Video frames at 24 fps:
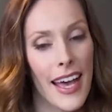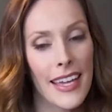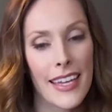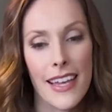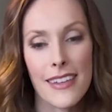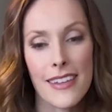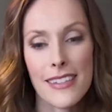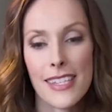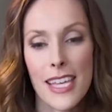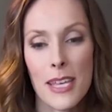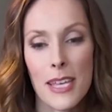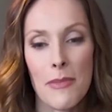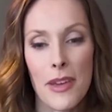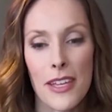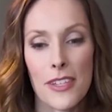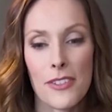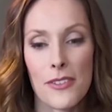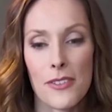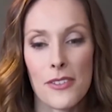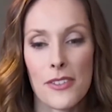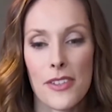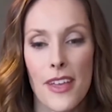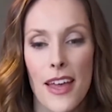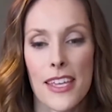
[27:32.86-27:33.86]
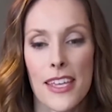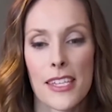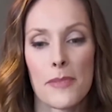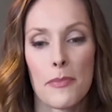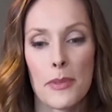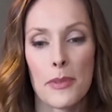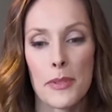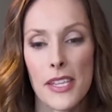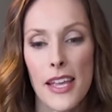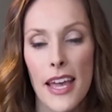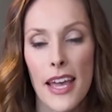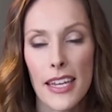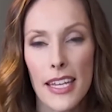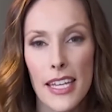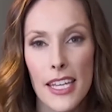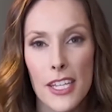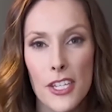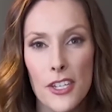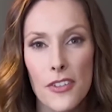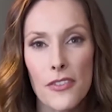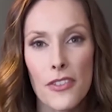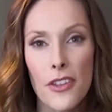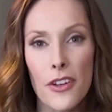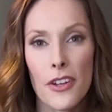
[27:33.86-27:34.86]
And now same exercise. Beside
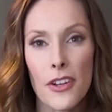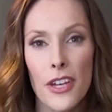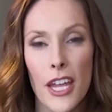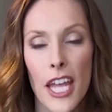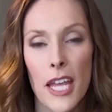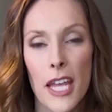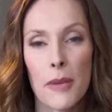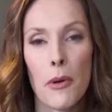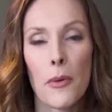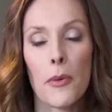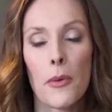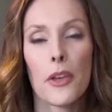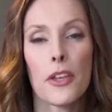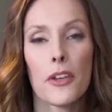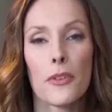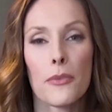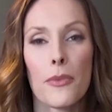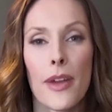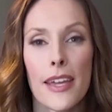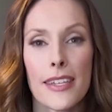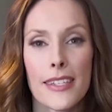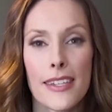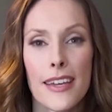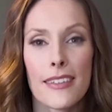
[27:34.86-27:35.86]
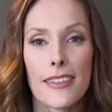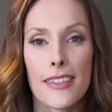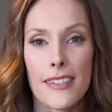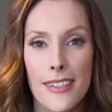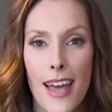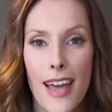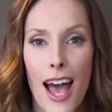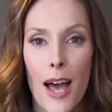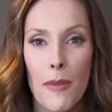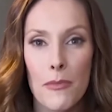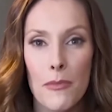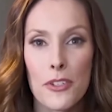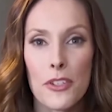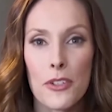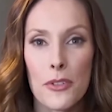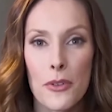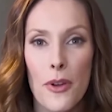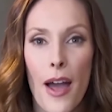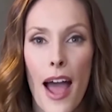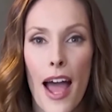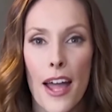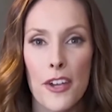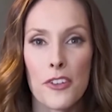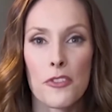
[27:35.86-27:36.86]
each of their name, I want you to write down the top
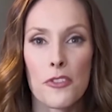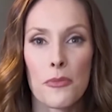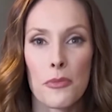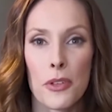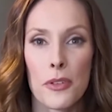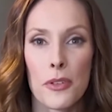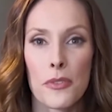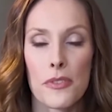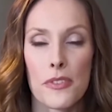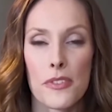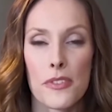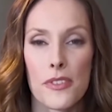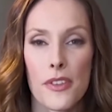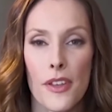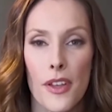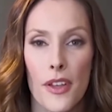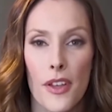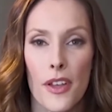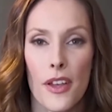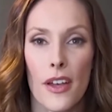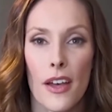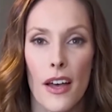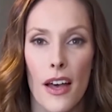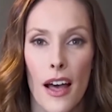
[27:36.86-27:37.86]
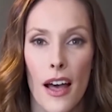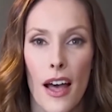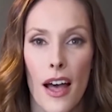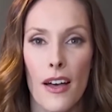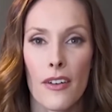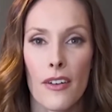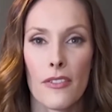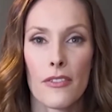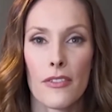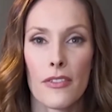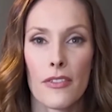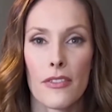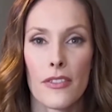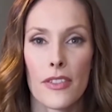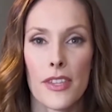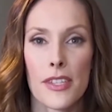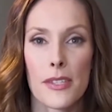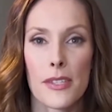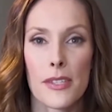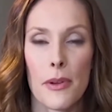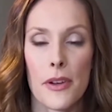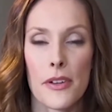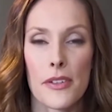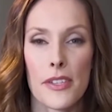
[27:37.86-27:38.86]
2 attributes of
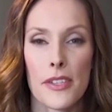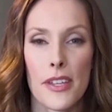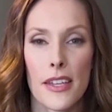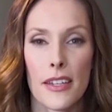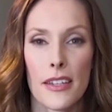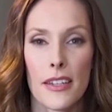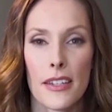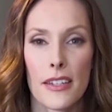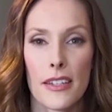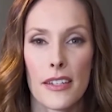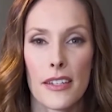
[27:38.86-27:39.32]
this person.